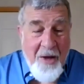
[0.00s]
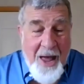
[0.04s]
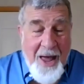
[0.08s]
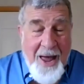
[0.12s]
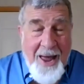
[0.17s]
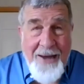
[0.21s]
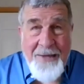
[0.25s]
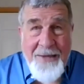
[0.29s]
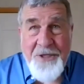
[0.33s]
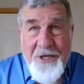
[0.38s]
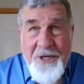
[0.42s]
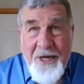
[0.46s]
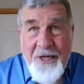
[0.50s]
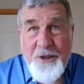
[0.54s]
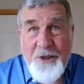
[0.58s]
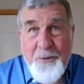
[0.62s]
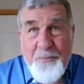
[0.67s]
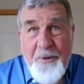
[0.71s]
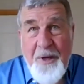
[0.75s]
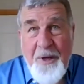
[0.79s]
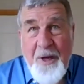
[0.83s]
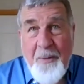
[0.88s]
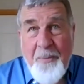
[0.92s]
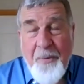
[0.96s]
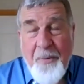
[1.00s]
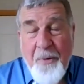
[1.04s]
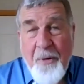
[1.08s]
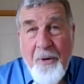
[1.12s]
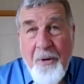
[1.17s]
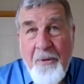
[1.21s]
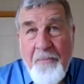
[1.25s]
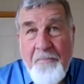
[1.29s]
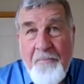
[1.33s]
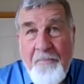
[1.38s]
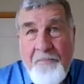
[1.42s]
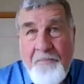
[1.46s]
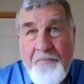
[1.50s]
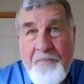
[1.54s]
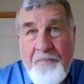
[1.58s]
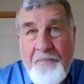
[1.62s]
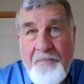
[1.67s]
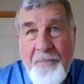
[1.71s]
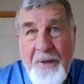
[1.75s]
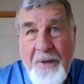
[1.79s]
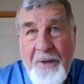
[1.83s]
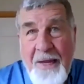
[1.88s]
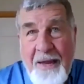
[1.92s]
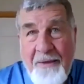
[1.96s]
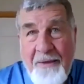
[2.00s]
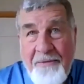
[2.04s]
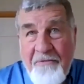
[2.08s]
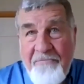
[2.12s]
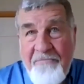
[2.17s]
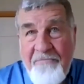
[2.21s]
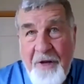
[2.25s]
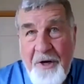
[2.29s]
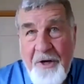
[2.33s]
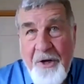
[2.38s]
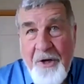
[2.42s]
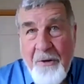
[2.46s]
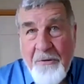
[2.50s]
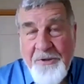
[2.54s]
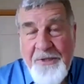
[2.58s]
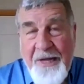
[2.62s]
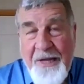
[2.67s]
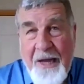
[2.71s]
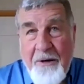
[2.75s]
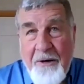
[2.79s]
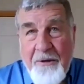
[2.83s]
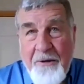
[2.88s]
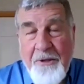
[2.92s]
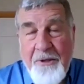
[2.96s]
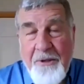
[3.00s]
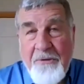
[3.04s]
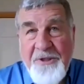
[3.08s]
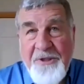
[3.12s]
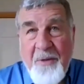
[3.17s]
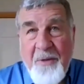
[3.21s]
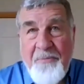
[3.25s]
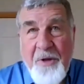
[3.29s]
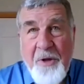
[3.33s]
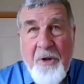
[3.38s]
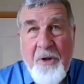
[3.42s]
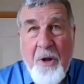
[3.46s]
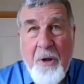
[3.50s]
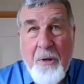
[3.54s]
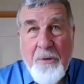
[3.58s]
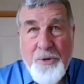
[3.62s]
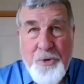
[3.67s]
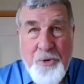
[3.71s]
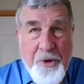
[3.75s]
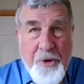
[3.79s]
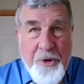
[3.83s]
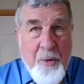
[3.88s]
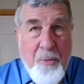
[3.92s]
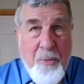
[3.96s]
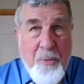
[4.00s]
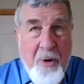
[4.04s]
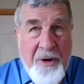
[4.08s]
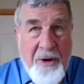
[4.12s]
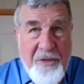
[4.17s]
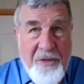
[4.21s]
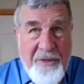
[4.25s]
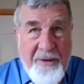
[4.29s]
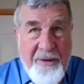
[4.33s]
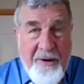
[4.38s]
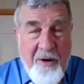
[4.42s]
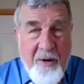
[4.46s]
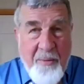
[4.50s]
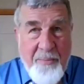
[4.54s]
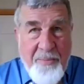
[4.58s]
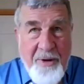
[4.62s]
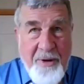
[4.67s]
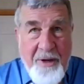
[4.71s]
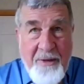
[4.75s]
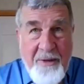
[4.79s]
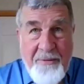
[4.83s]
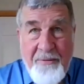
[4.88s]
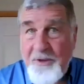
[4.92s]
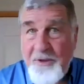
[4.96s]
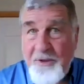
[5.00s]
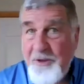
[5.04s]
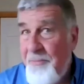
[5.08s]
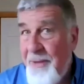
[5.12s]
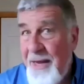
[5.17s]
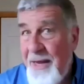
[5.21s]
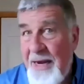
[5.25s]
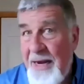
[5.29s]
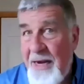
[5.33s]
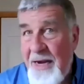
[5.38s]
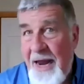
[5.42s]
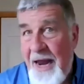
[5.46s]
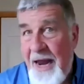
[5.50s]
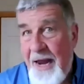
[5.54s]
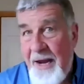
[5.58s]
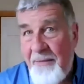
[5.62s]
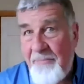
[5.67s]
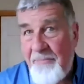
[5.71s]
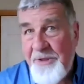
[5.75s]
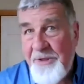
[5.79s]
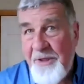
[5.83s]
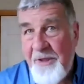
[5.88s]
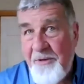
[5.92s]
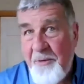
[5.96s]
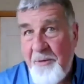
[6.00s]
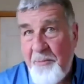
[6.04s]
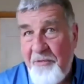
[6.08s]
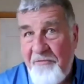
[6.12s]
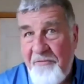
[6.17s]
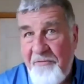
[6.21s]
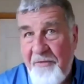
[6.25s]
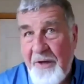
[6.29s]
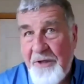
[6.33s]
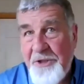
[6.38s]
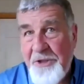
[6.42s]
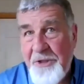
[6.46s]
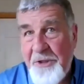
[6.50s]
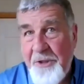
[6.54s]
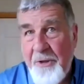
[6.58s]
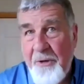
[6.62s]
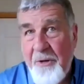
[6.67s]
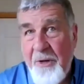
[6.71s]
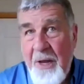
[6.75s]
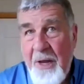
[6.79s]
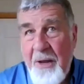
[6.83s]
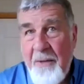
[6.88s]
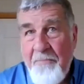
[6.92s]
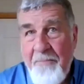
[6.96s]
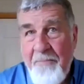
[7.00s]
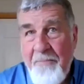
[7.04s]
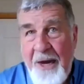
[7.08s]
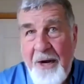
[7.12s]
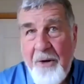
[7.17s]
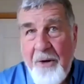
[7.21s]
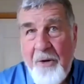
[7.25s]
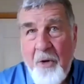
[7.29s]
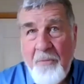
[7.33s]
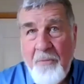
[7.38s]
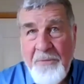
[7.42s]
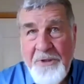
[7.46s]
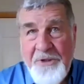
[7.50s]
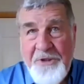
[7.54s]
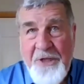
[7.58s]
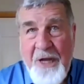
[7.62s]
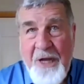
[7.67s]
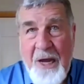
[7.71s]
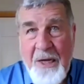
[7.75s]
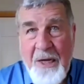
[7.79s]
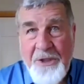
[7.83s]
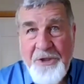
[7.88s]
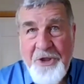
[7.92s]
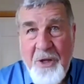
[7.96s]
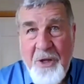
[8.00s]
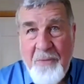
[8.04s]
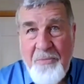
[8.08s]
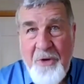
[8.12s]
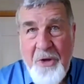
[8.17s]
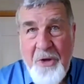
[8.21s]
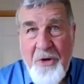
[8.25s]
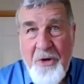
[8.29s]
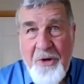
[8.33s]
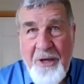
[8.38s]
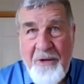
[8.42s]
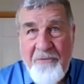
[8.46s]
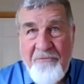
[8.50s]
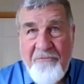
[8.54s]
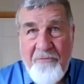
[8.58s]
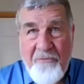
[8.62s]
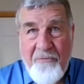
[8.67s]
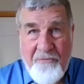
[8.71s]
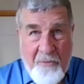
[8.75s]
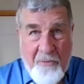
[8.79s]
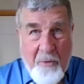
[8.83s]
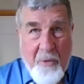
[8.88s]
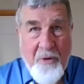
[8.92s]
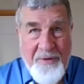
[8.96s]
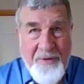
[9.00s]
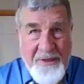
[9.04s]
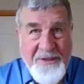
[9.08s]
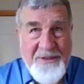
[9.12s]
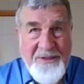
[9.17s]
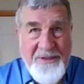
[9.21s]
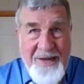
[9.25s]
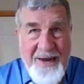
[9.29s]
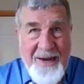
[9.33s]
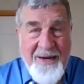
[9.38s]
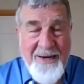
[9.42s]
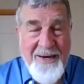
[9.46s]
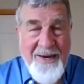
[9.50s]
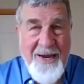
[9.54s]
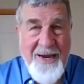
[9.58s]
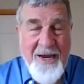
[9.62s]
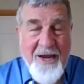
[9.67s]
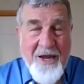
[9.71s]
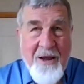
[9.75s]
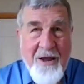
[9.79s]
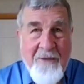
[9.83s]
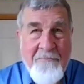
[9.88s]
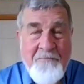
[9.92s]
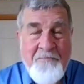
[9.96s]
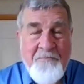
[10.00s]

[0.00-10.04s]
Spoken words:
I teach people in the videos how to do something called trigger point therapy. And there's many names in the professional medical massage community for this technique.